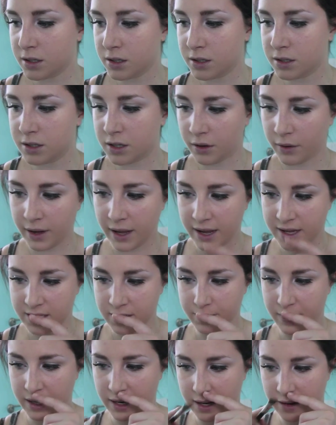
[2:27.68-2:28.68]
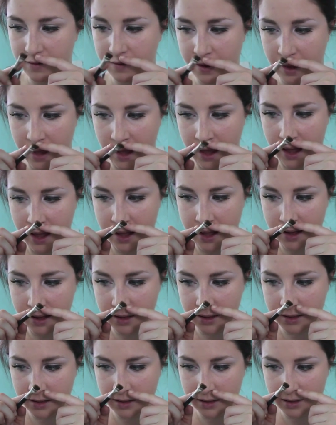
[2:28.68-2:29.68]
Zooey has a bit of a
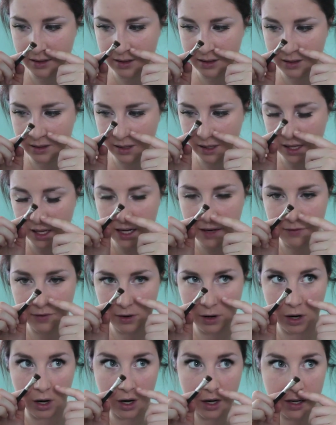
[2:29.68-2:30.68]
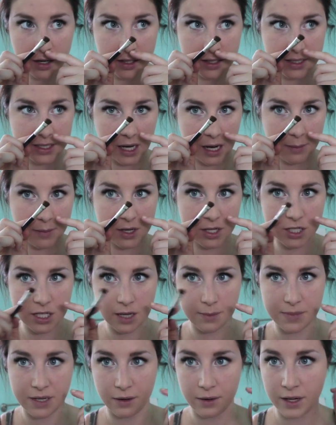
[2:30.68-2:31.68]
kind of heart diamond
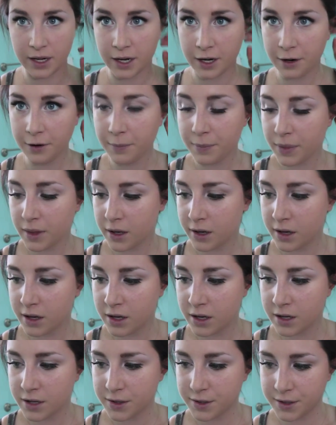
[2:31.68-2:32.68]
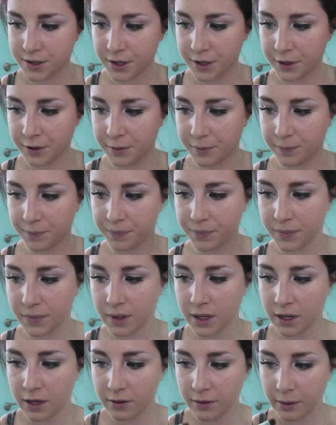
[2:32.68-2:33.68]
shape down here. So
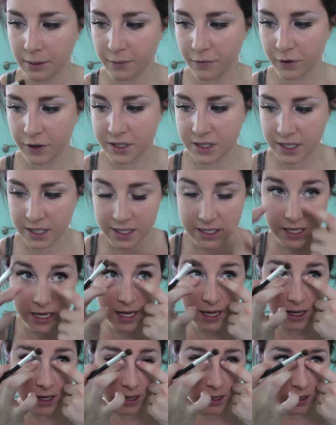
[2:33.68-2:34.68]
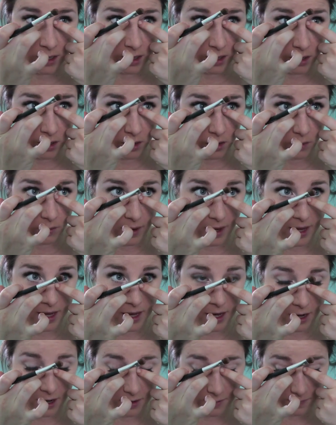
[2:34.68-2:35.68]
I'm first gonna take right
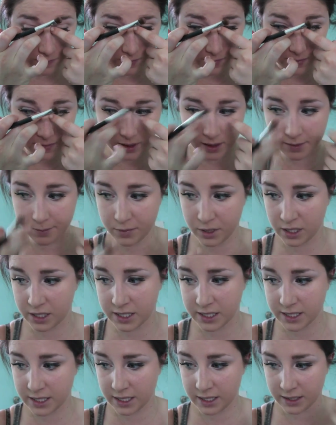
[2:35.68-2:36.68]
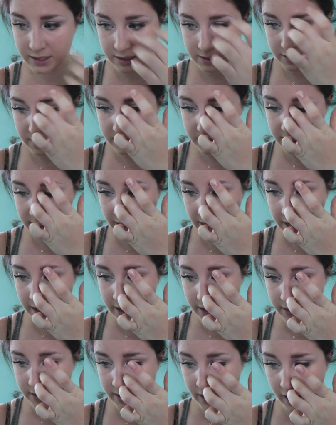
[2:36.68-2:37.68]
here. I'm gonna
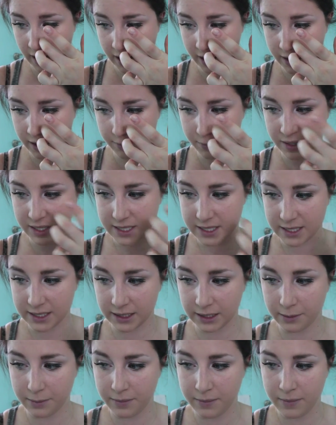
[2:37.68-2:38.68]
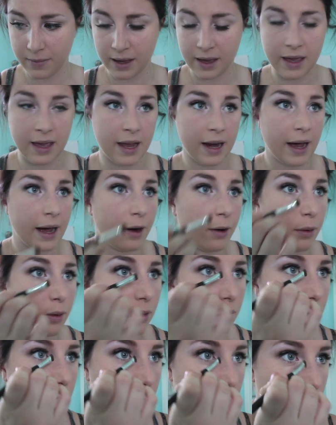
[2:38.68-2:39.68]
take that and I'm gonna slim it
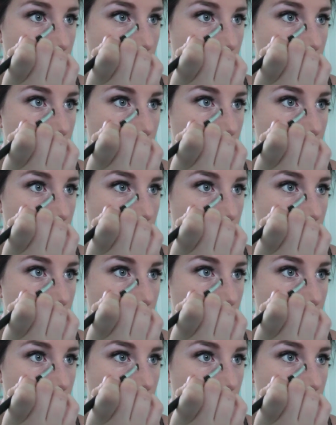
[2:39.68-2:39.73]
out.